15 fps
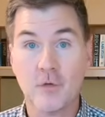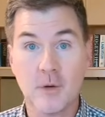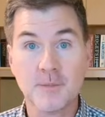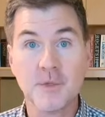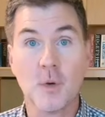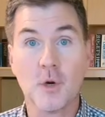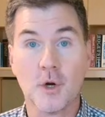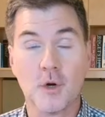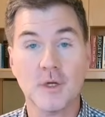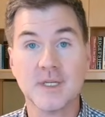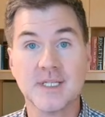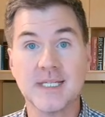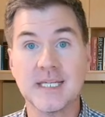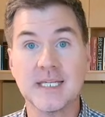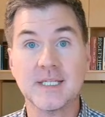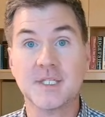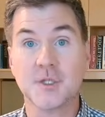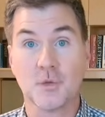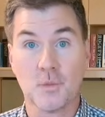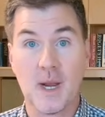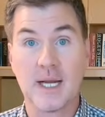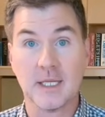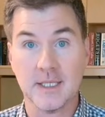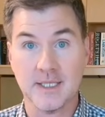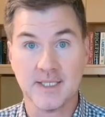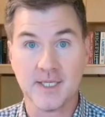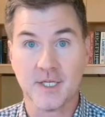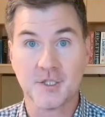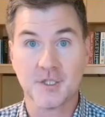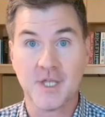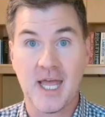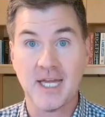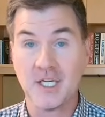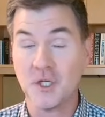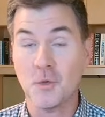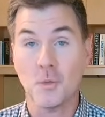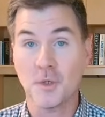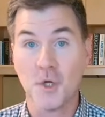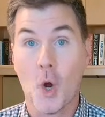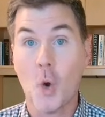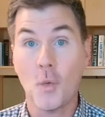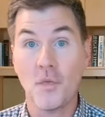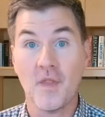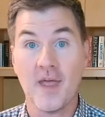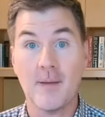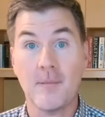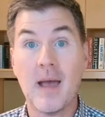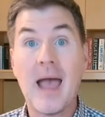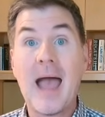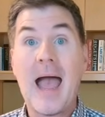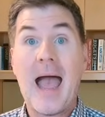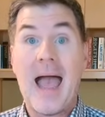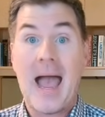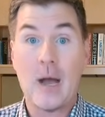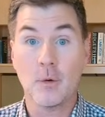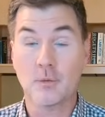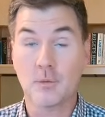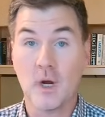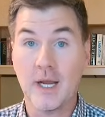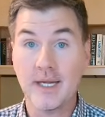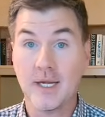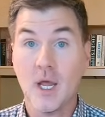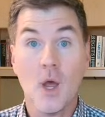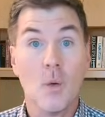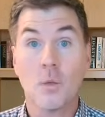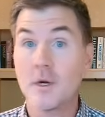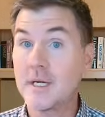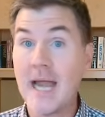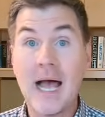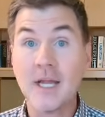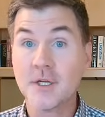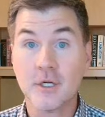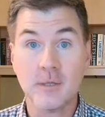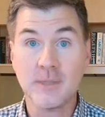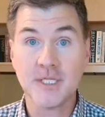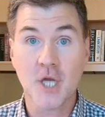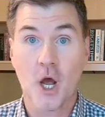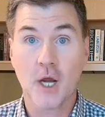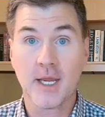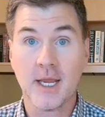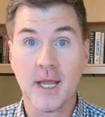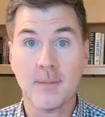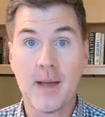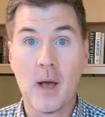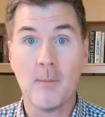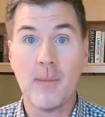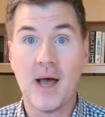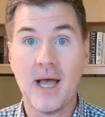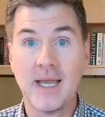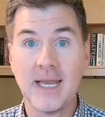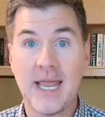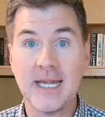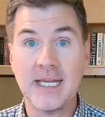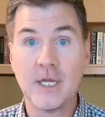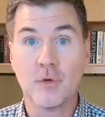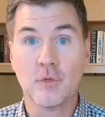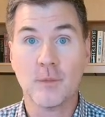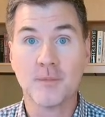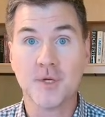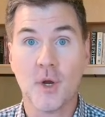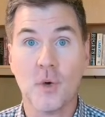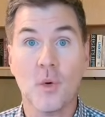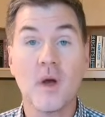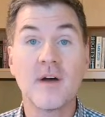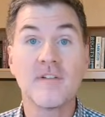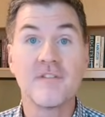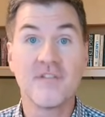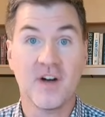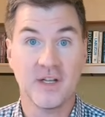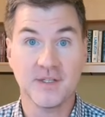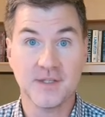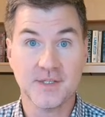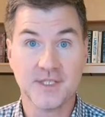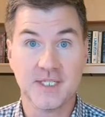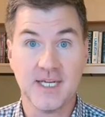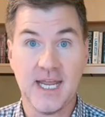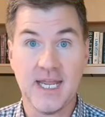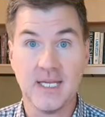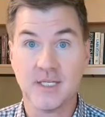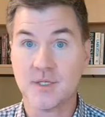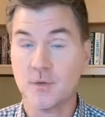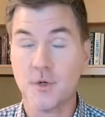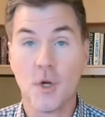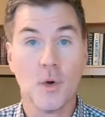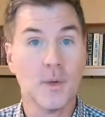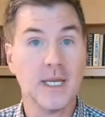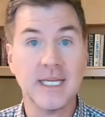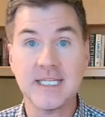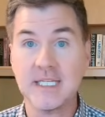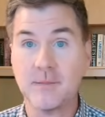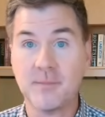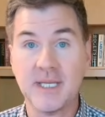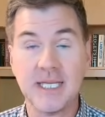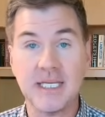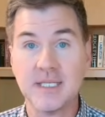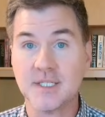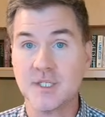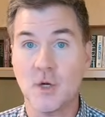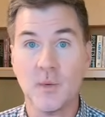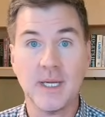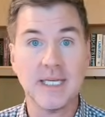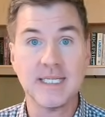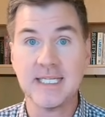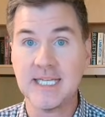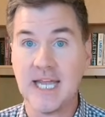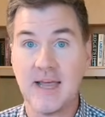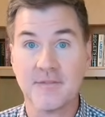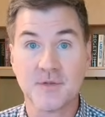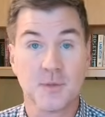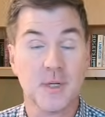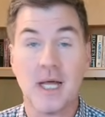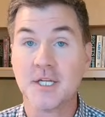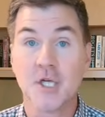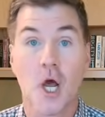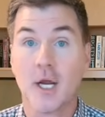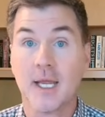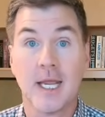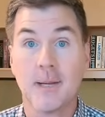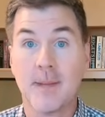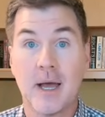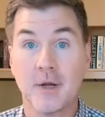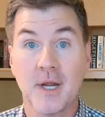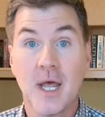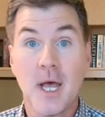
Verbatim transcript: cryptocurrencies directly, such that you would own them outright. We're not going to be talking about buying any crypto funds today. So, no ETPs, no ETFs. We're not talking about